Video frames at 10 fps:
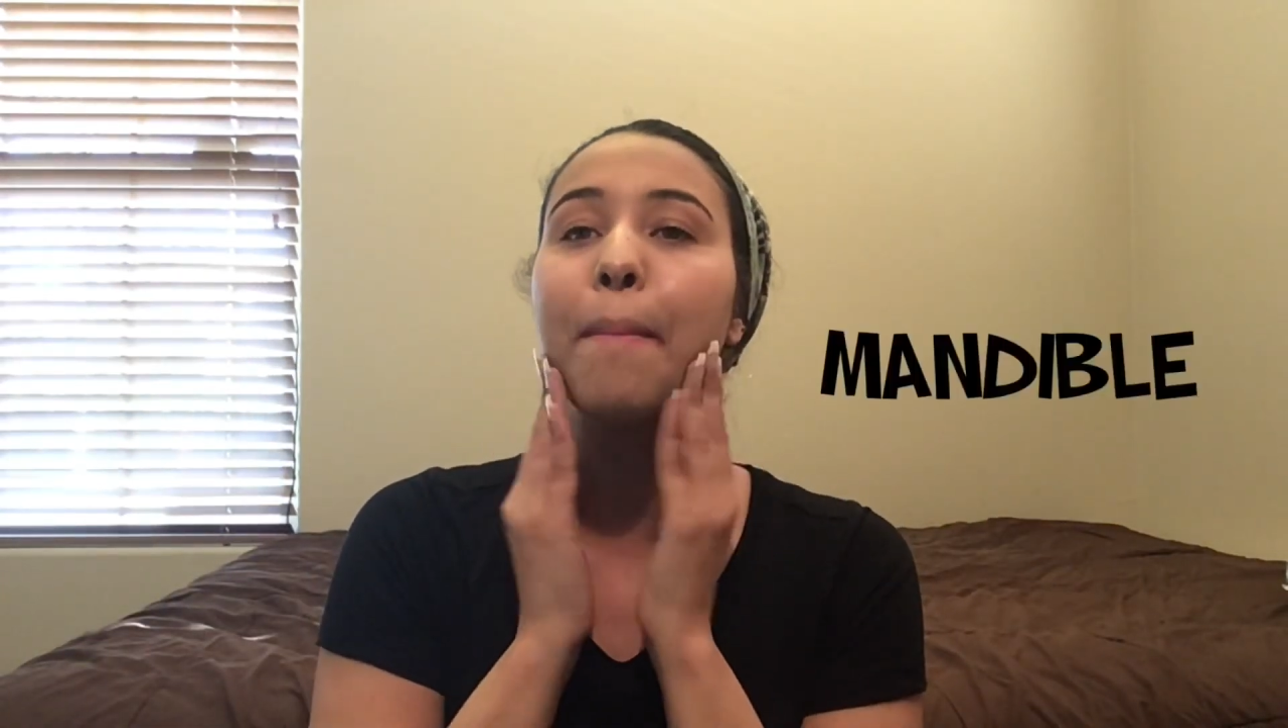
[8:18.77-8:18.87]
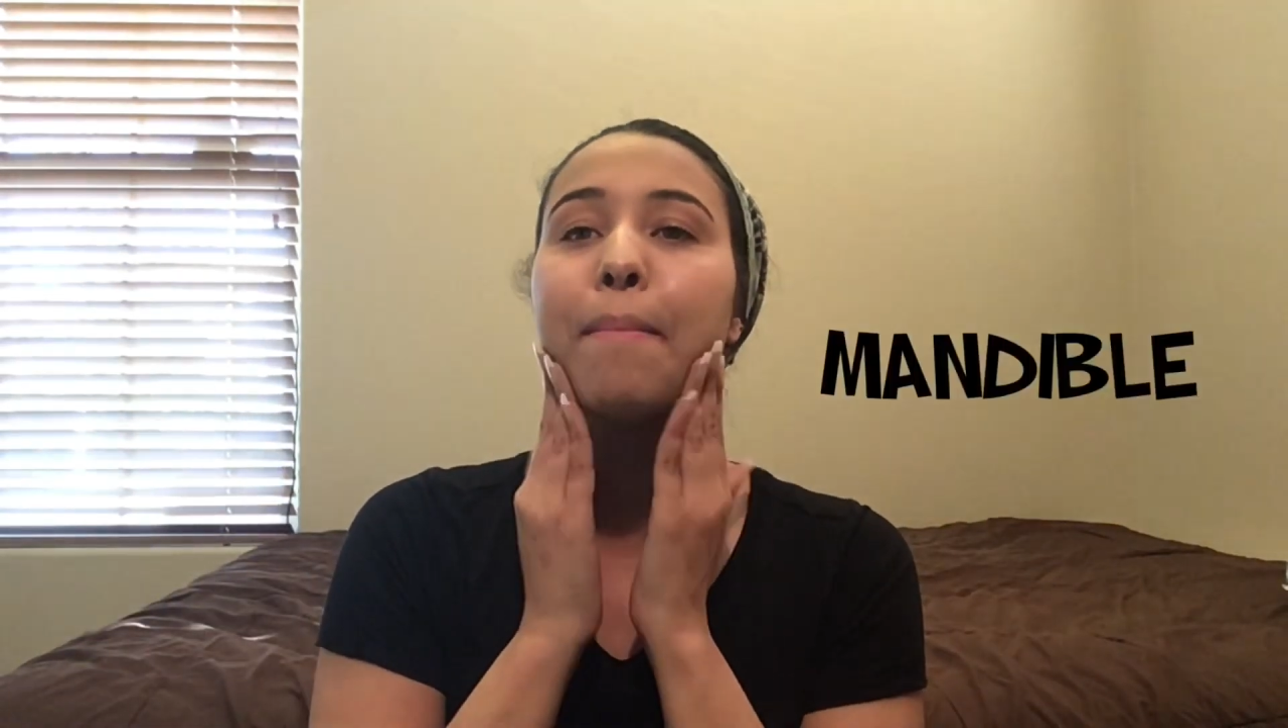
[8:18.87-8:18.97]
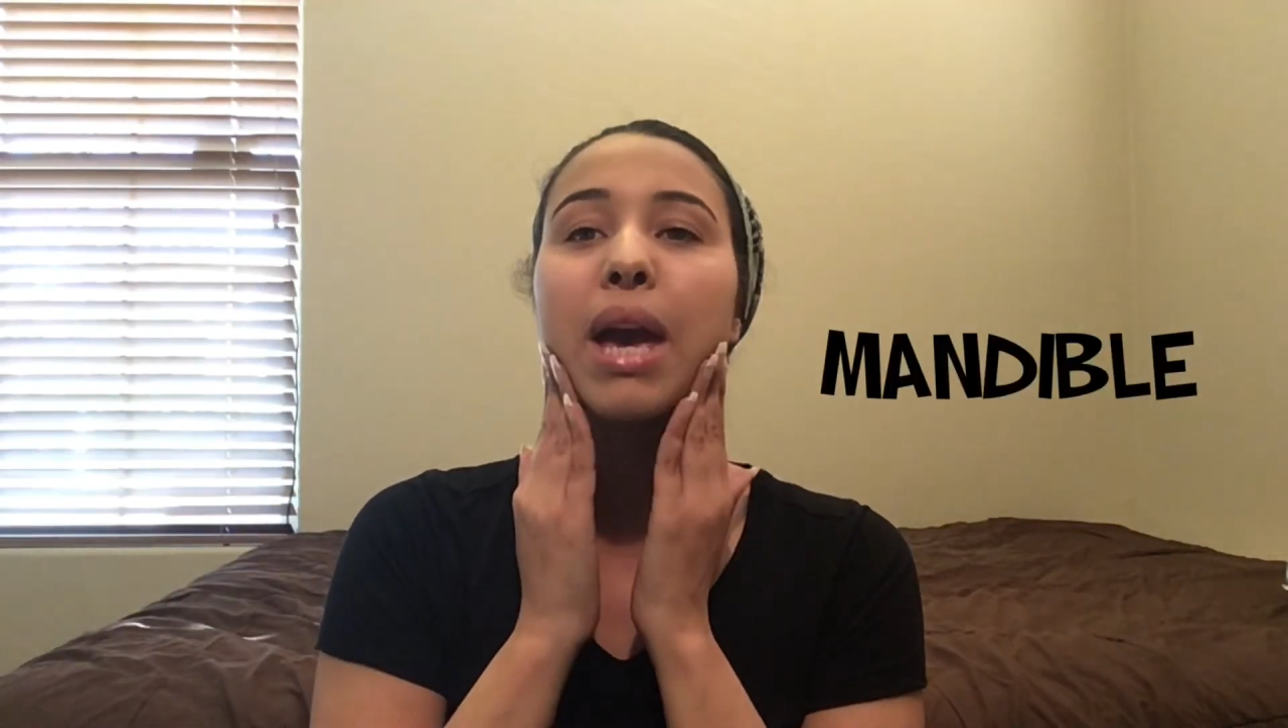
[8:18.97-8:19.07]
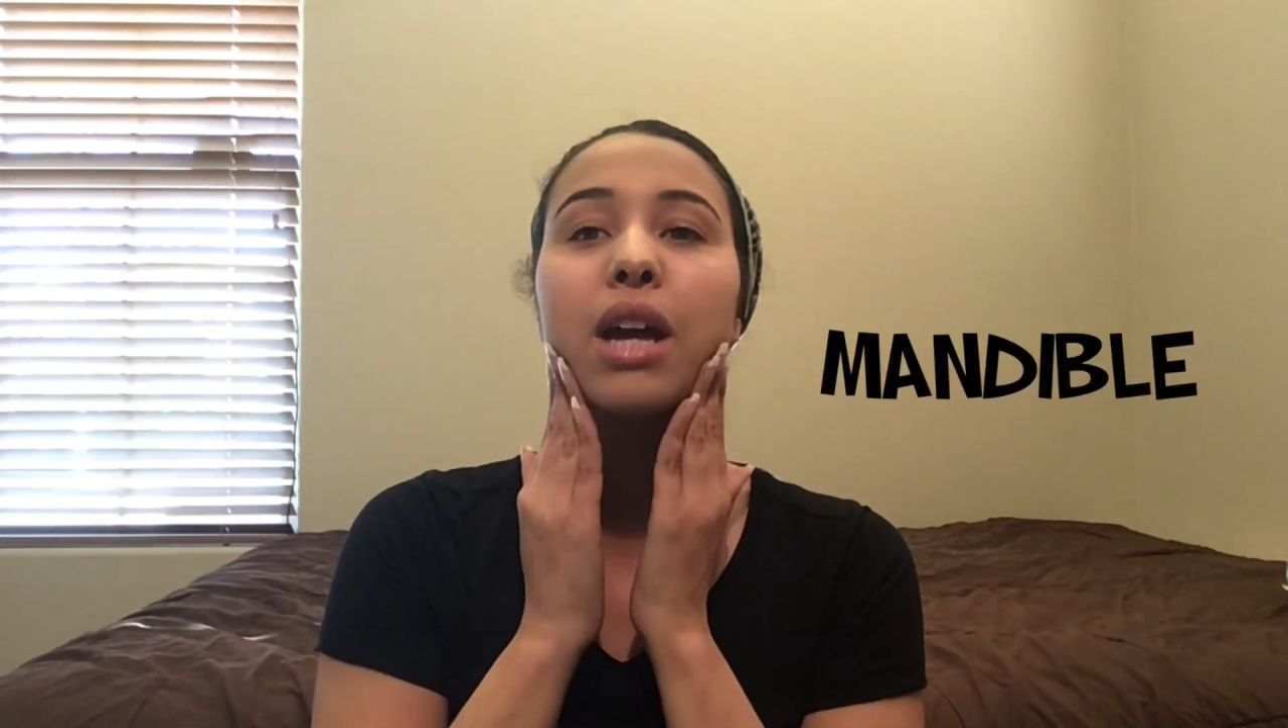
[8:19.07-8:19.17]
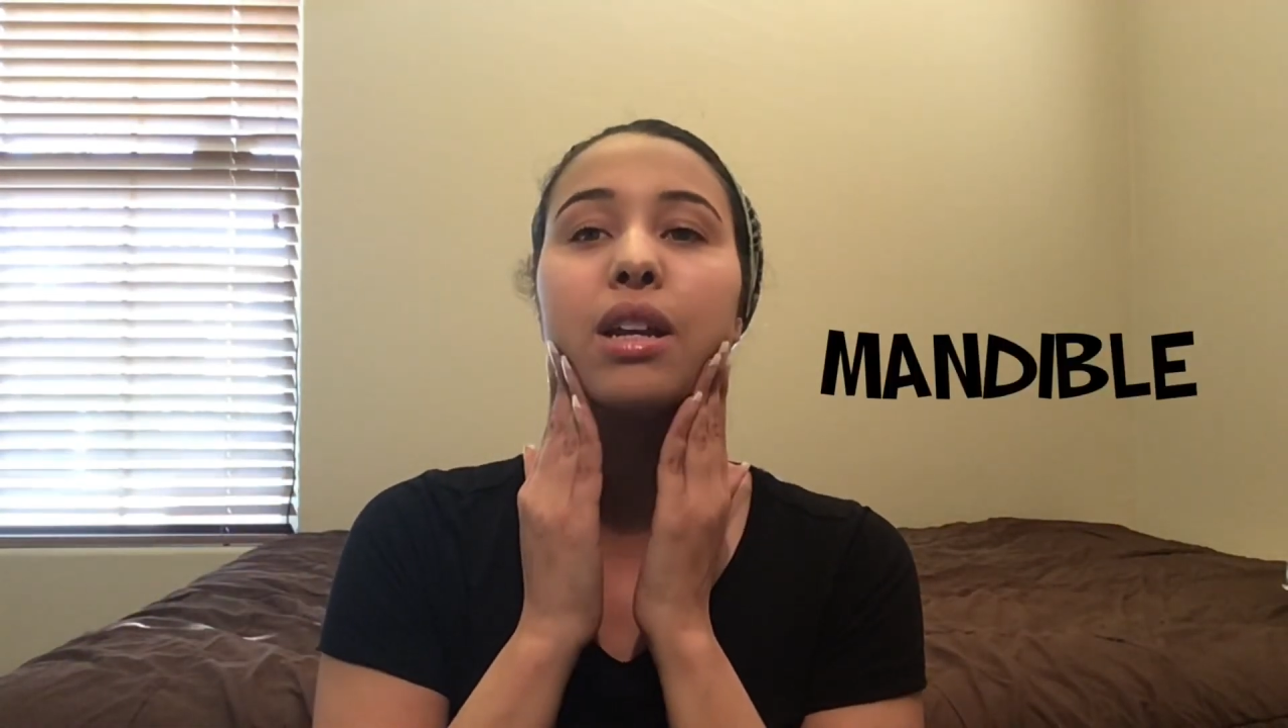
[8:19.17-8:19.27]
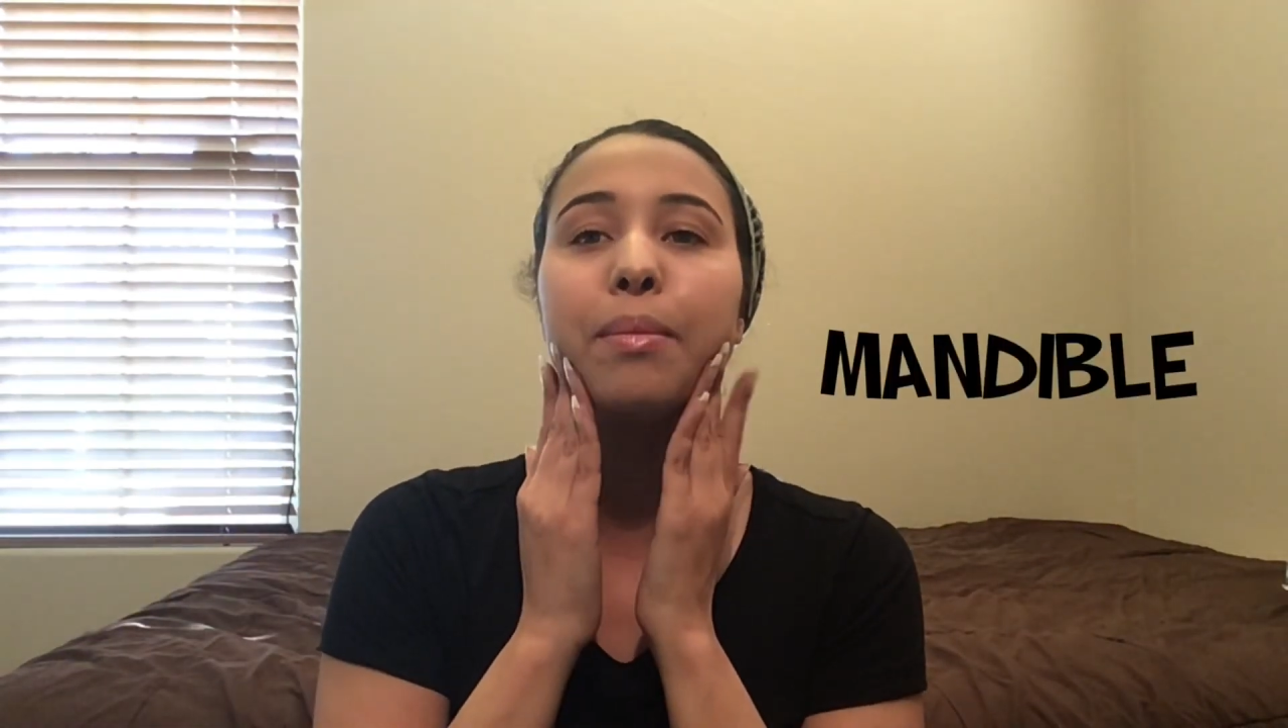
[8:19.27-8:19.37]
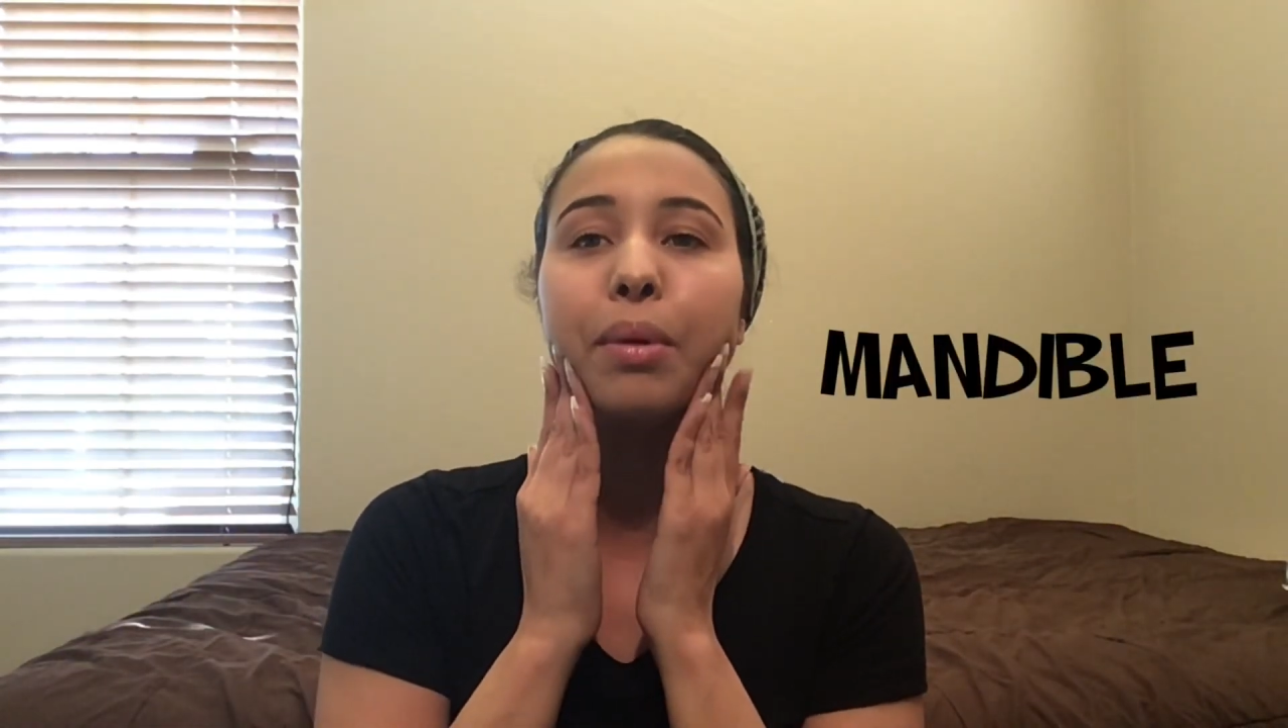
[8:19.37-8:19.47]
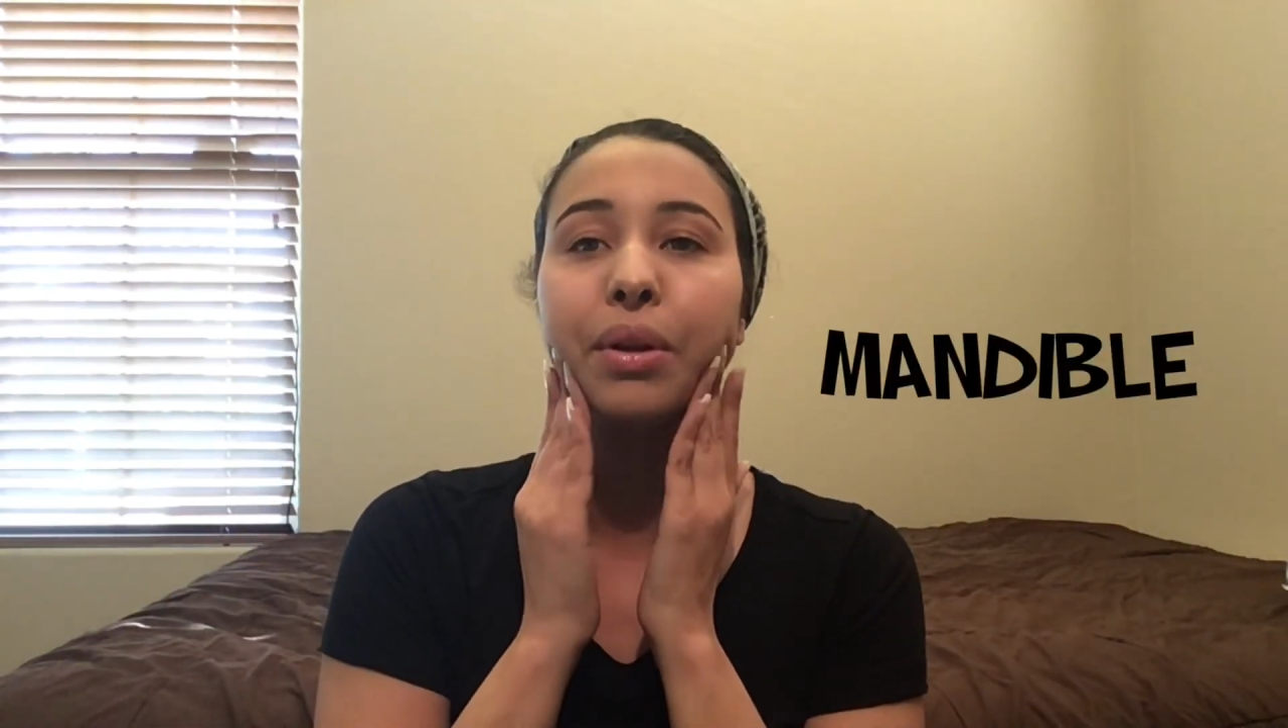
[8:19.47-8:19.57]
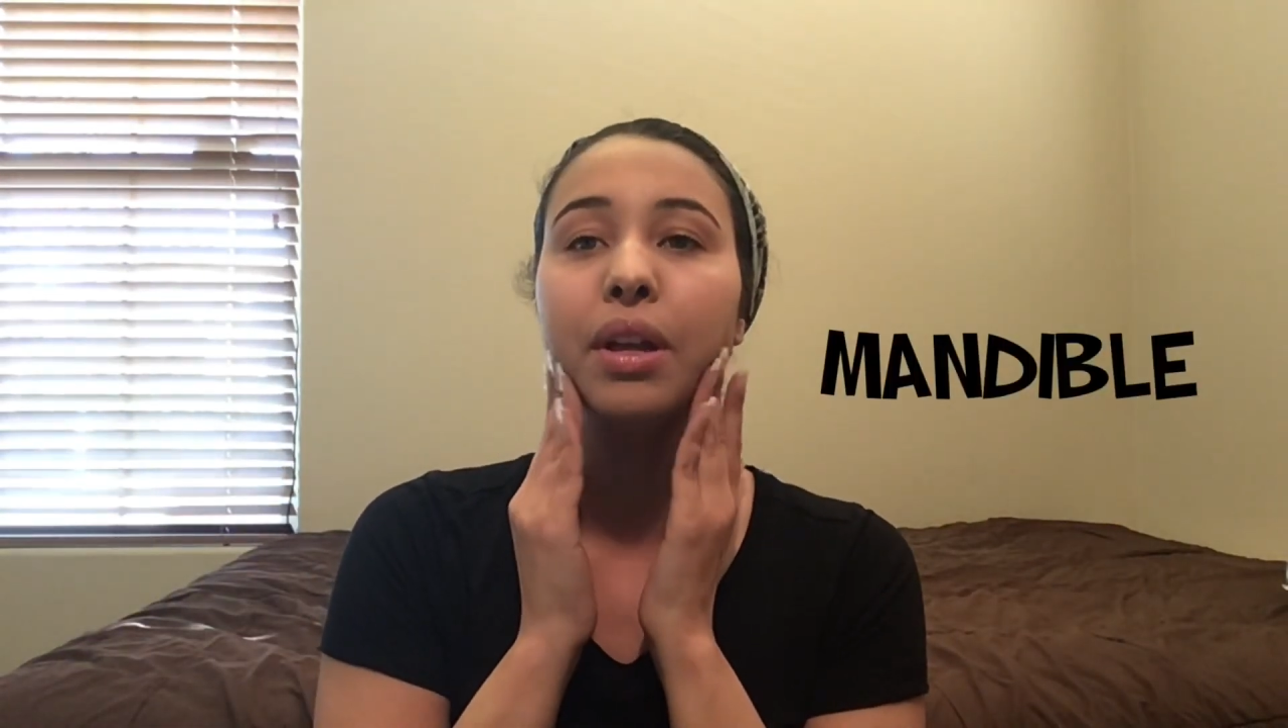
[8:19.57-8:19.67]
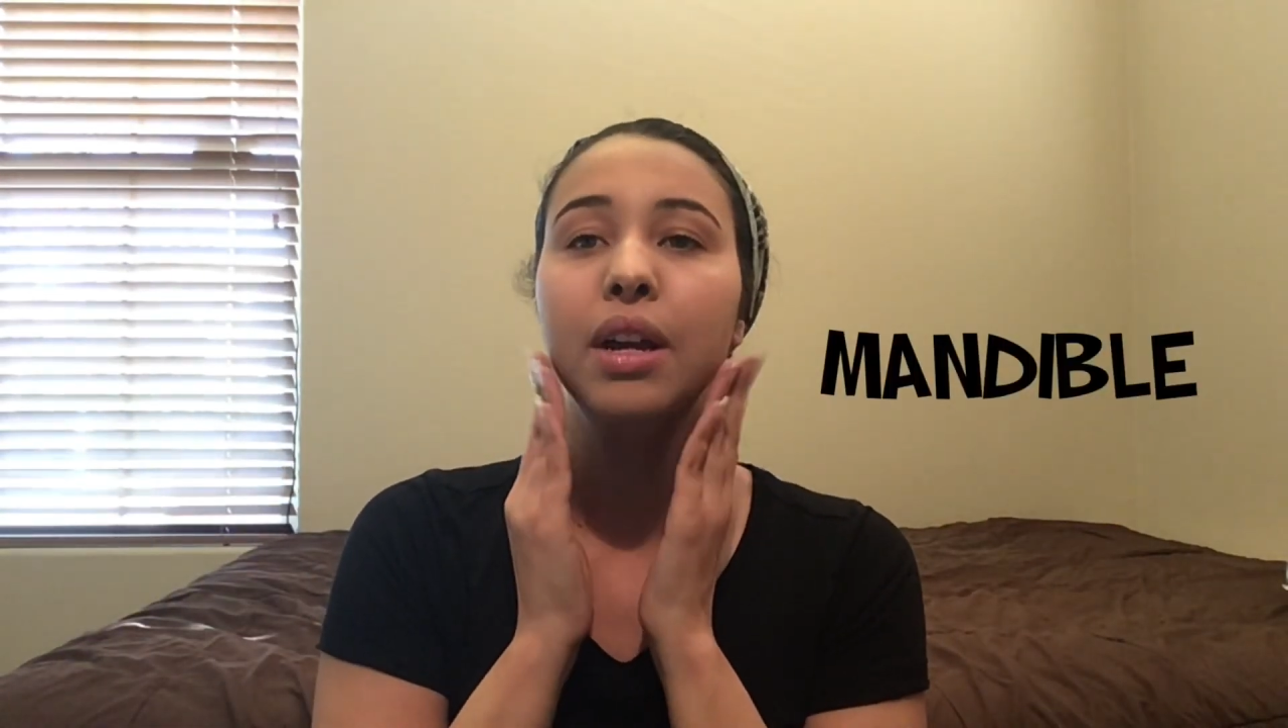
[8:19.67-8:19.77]

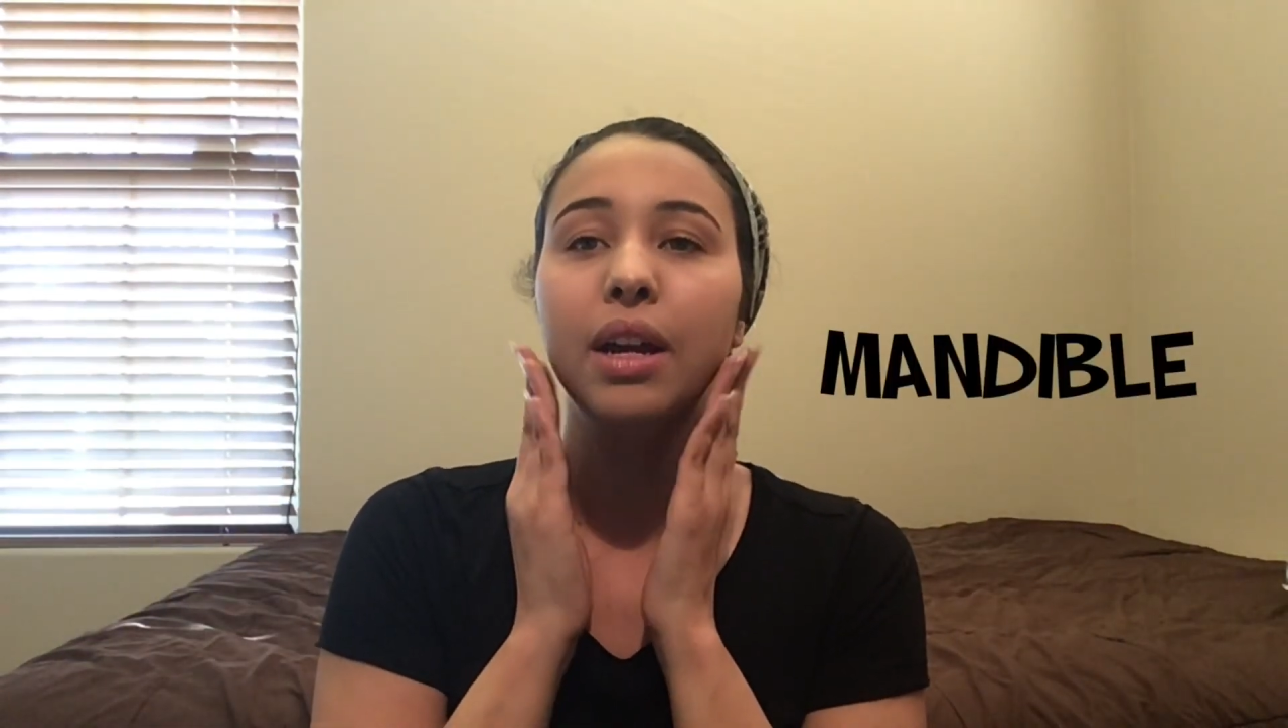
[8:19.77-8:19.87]
mandible.